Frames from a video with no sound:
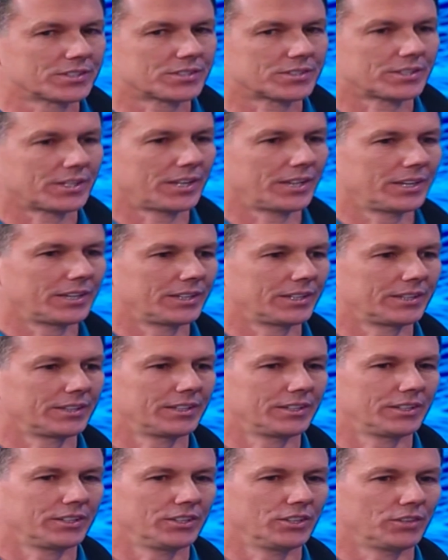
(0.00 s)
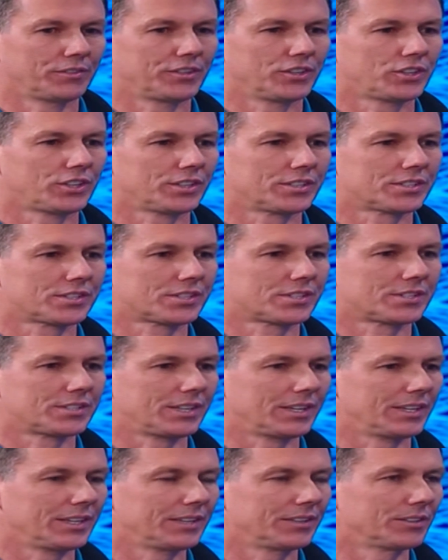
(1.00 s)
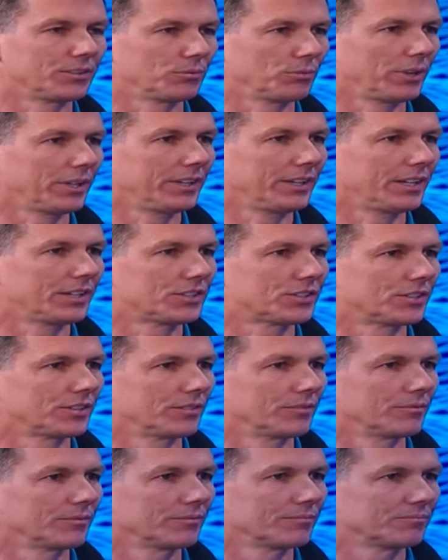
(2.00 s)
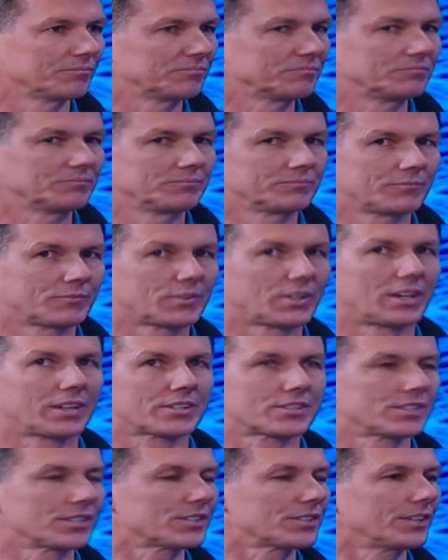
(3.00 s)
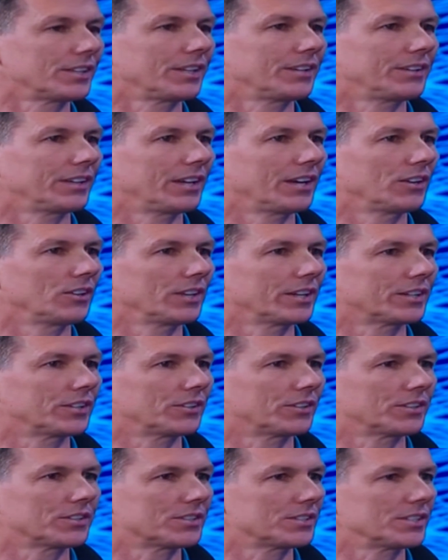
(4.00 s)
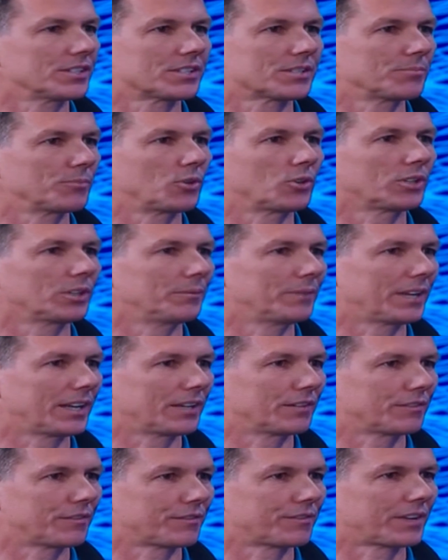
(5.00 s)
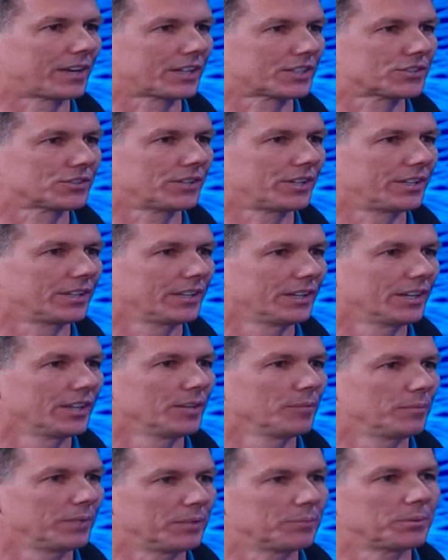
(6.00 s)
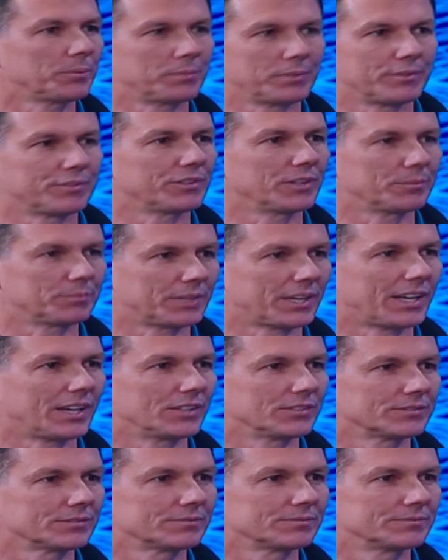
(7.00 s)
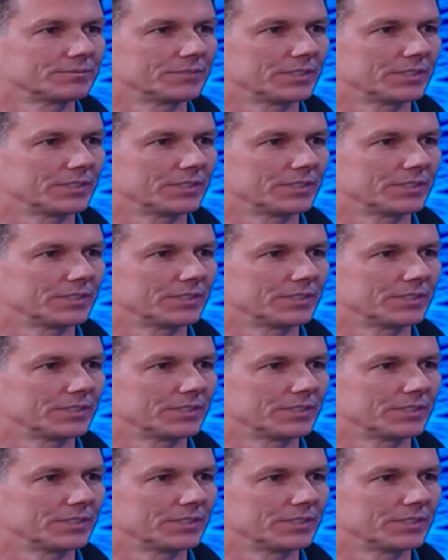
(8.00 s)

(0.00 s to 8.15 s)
that say, if you can see the radiation toxicity in the air, like you could see smoke coming out of a factory, people would be flipped out